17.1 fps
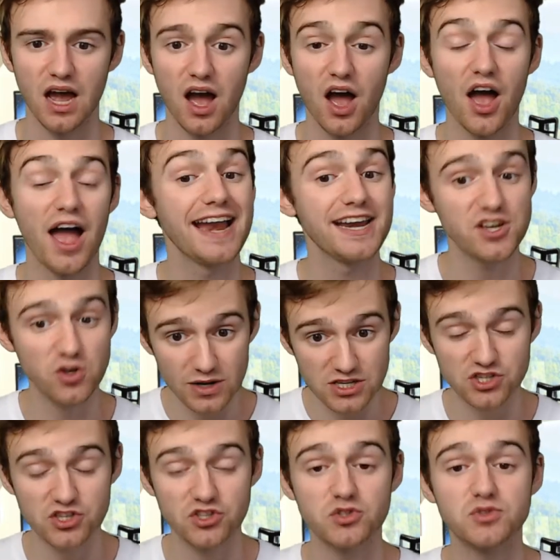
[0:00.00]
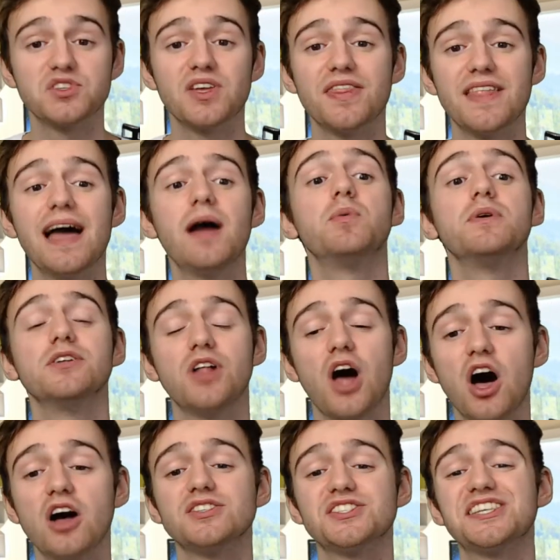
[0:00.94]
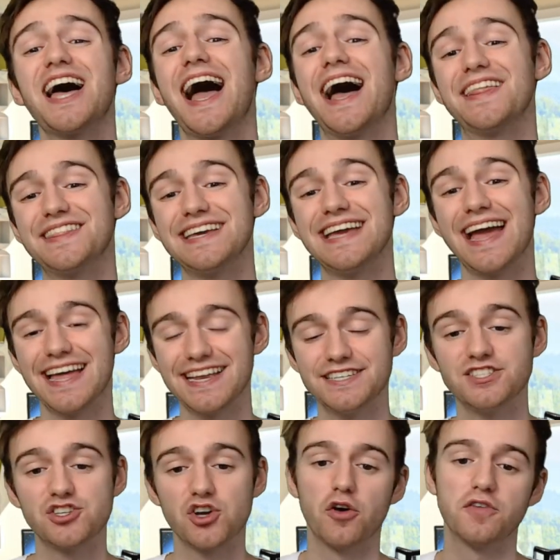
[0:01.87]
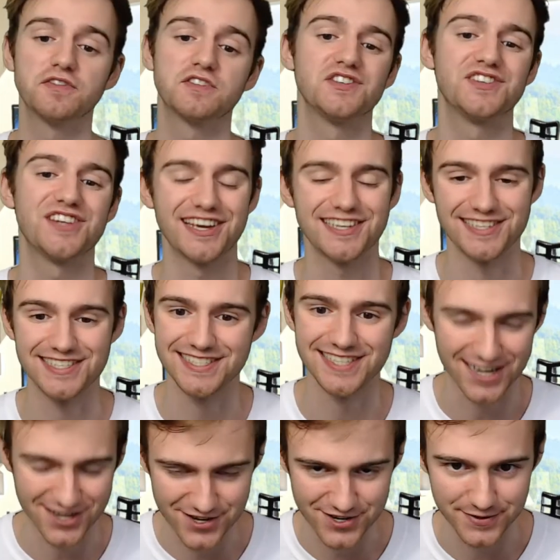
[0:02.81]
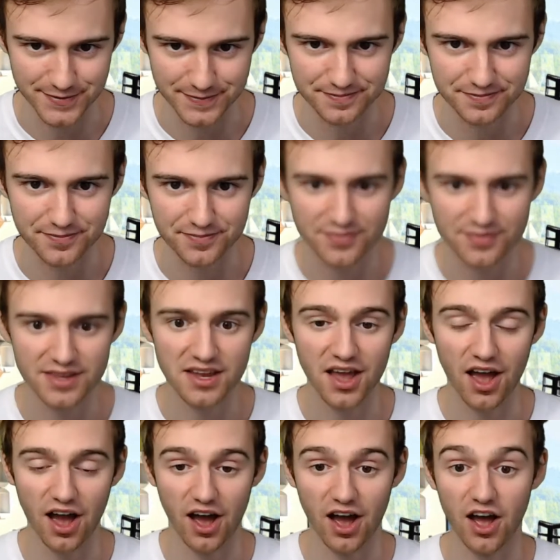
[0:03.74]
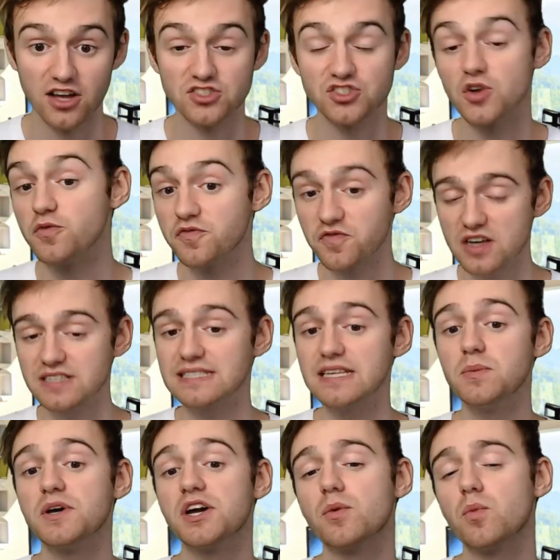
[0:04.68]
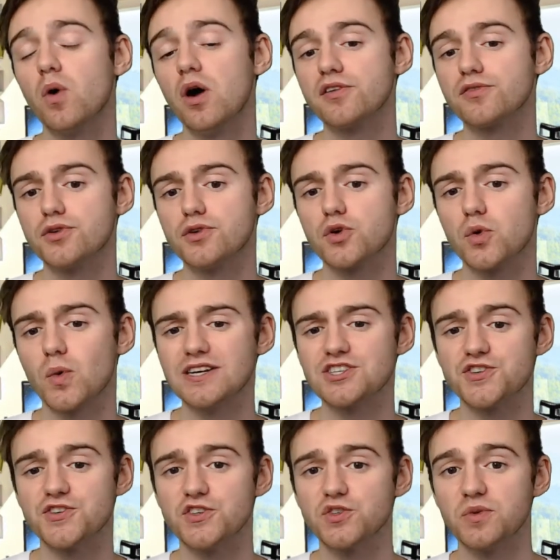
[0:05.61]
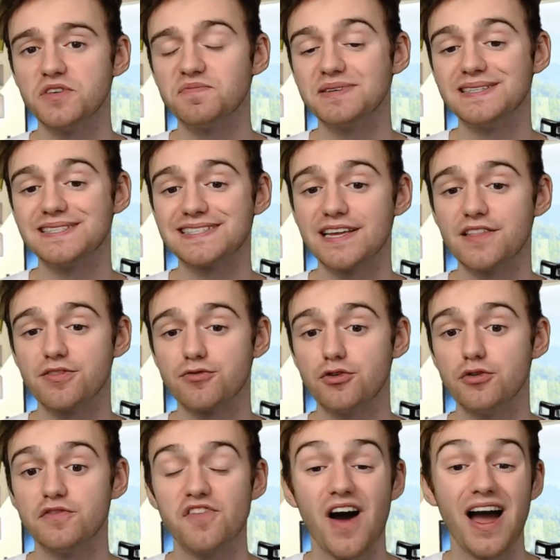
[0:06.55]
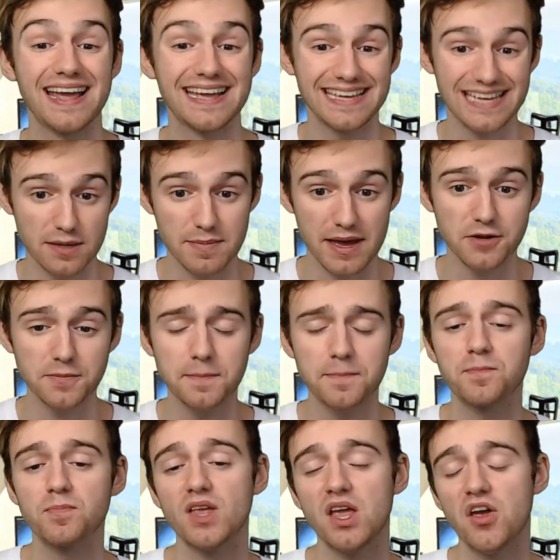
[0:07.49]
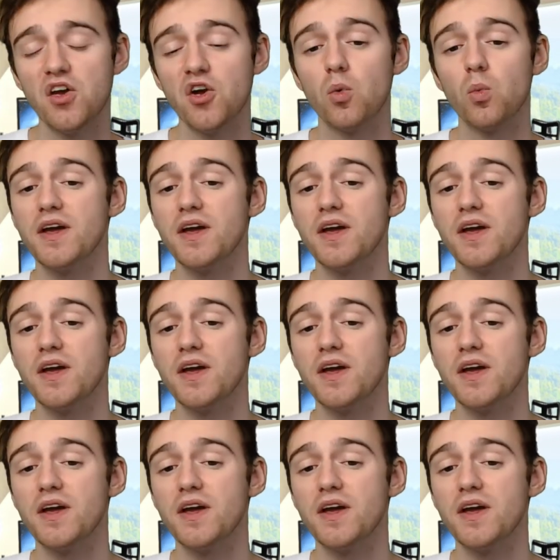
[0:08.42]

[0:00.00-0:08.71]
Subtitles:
Any questions you send there we'll answer at the end of today's session. So firstly, we're going to work through the questions we've been sent through via email. We're